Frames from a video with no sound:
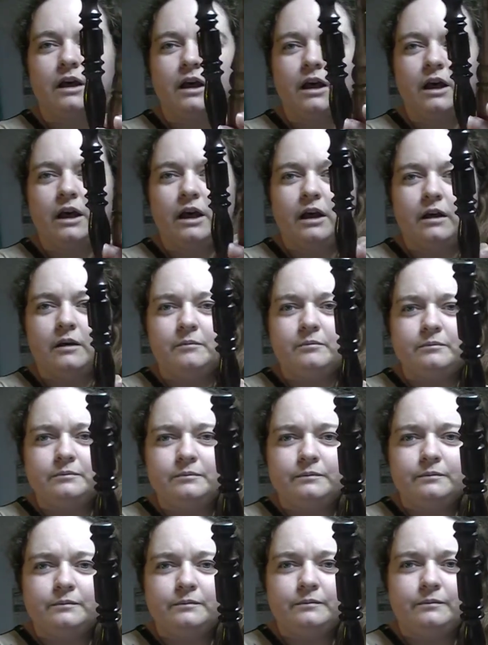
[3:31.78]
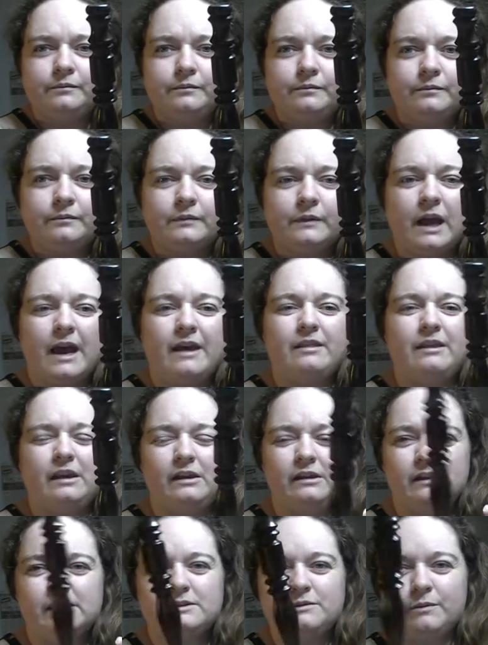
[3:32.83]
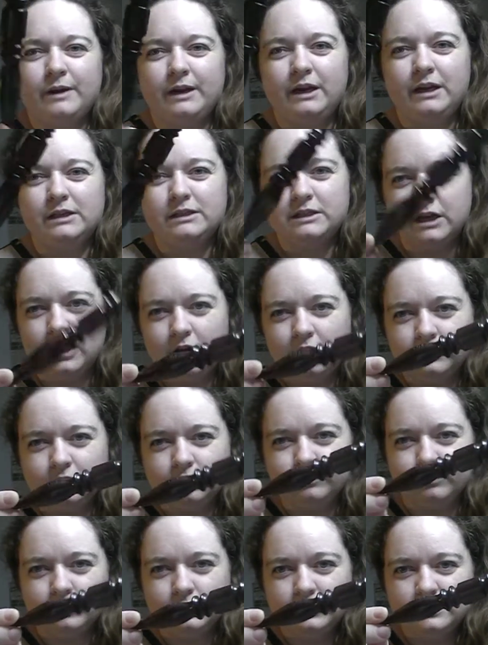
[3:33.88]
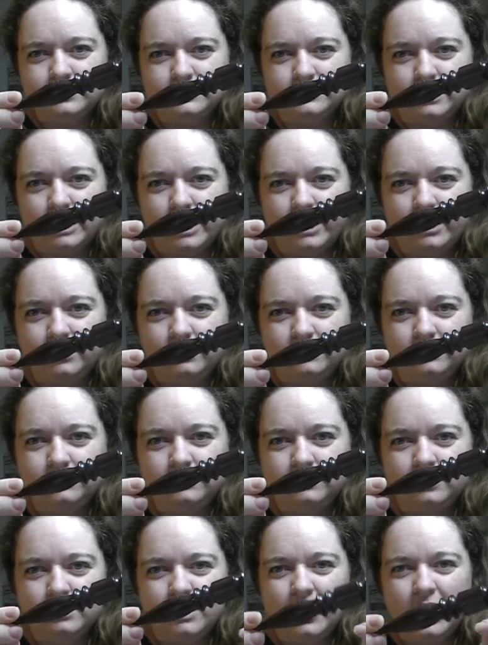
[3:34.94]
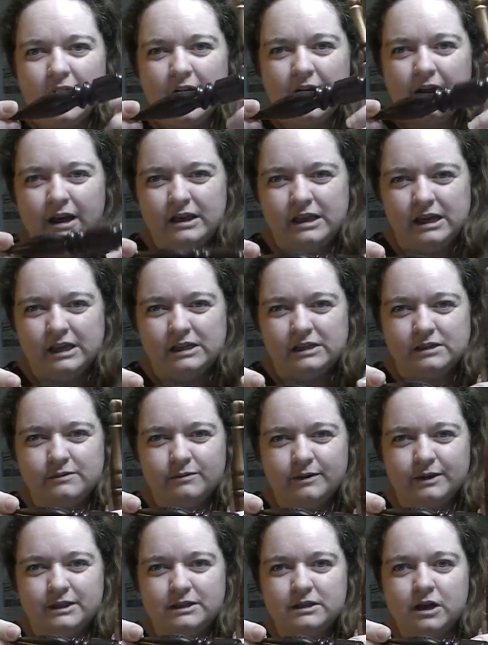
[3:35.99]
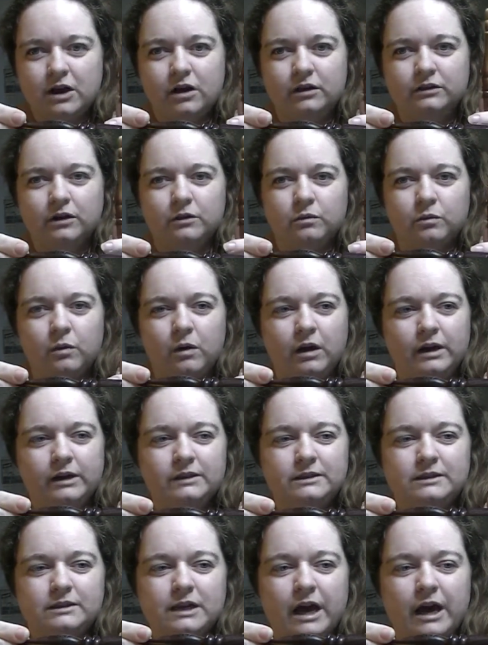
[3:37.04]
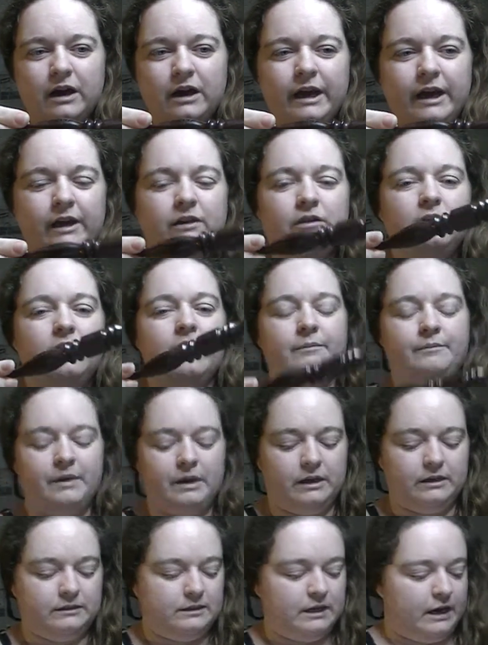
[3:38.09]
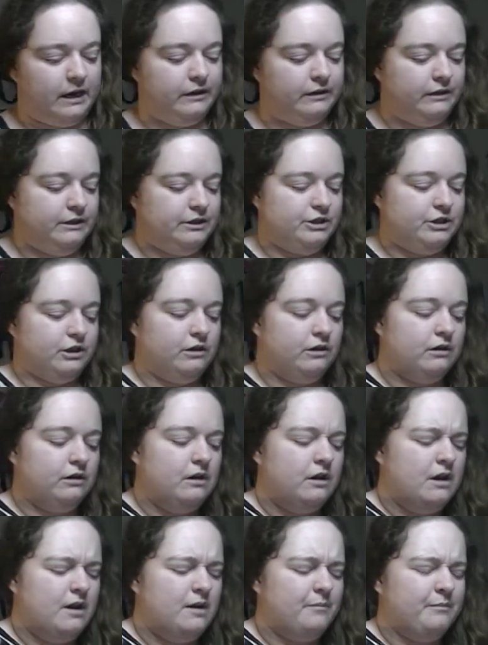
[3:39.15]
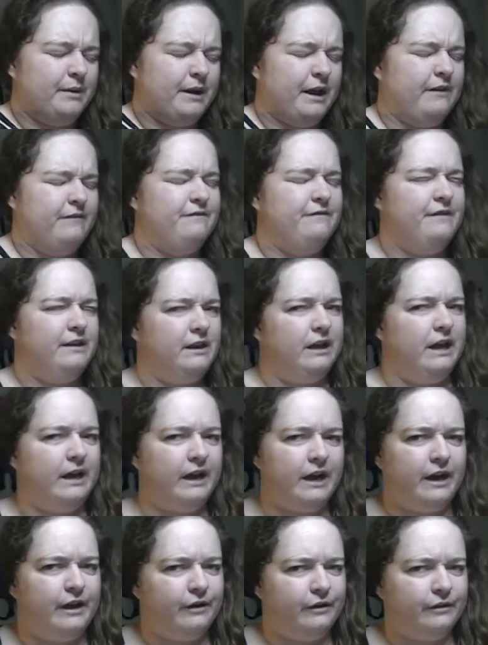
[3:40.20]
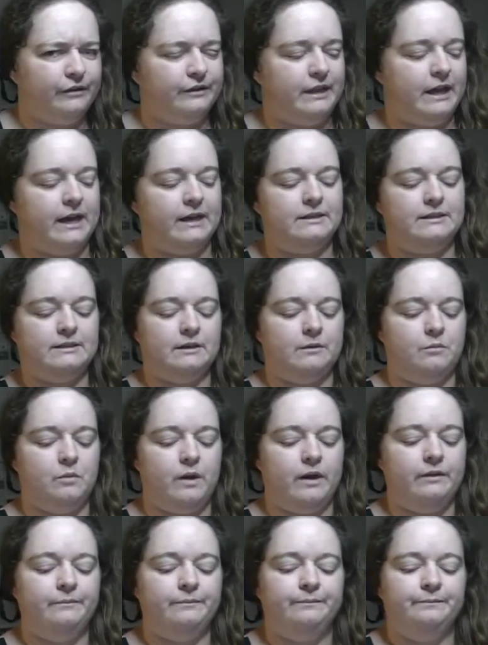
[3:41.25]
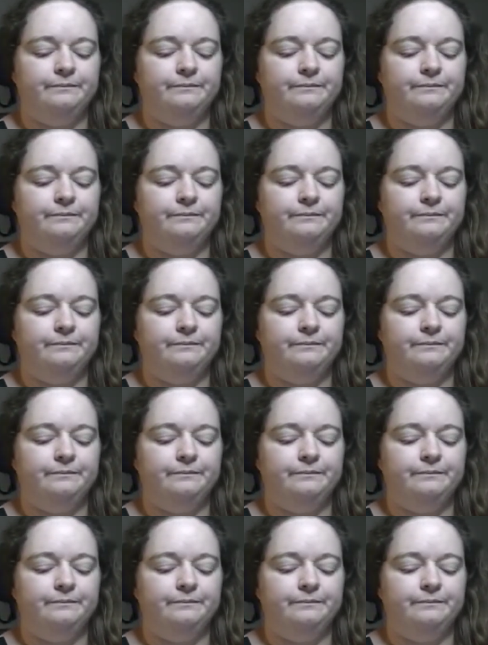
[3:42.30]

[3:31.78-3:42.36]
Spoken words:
I think this one is called a rook style, and I think this one is called a wand style handle. I'm not entirely sure, but I feel like I heard that somewhere.